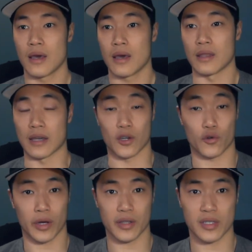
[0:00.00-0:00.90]
They can
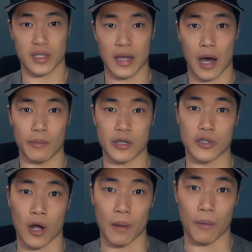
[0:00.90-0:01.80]
quickly see how many
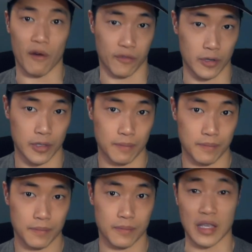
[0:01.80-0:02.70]
job offers,
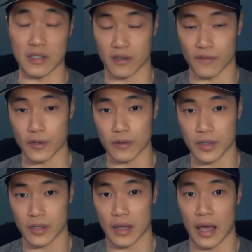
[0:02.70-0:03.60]

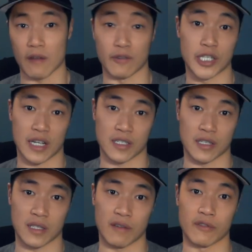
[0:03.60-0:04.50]
interviews, and
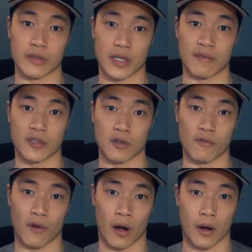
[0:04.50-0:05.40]
rejections they've received so
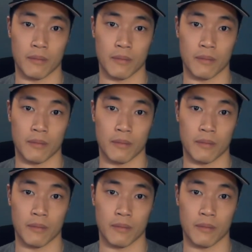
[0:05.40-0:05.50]
far.